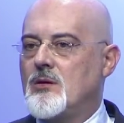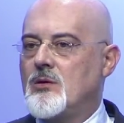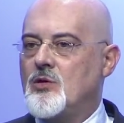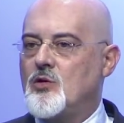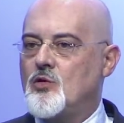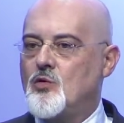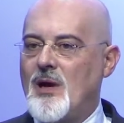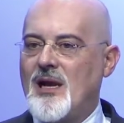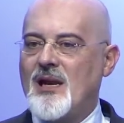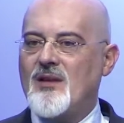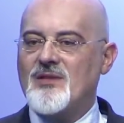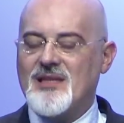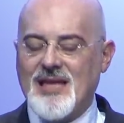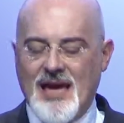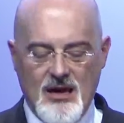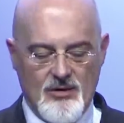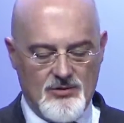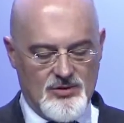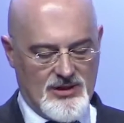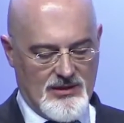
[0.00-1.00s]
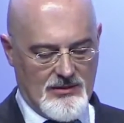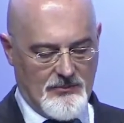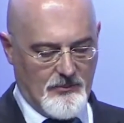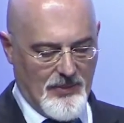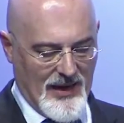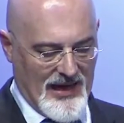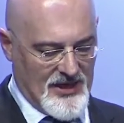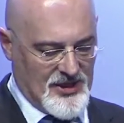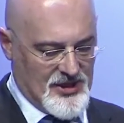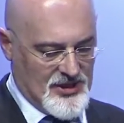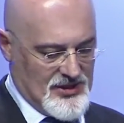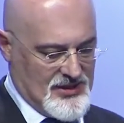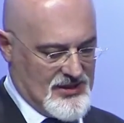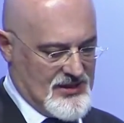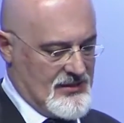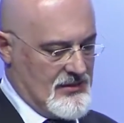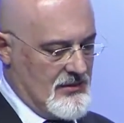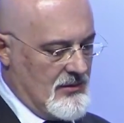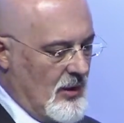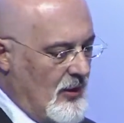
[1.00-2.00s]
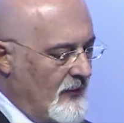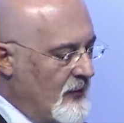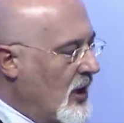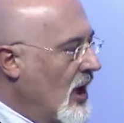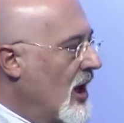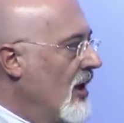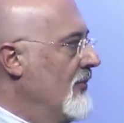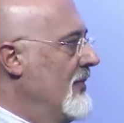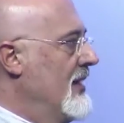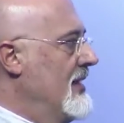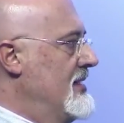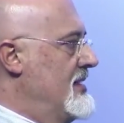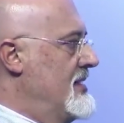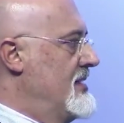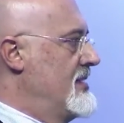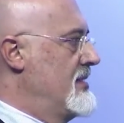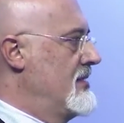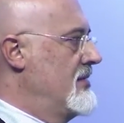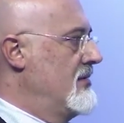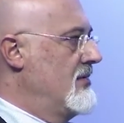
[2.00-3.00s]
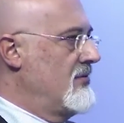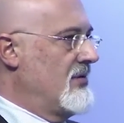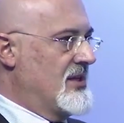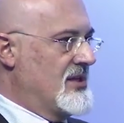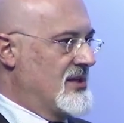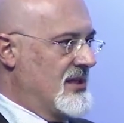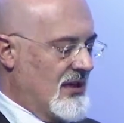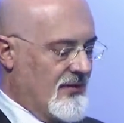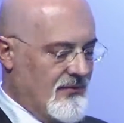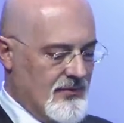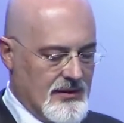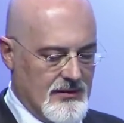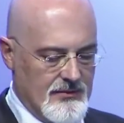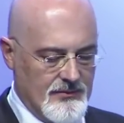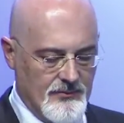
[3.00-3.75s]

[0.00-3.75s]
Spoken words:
12,000 pages of comments received,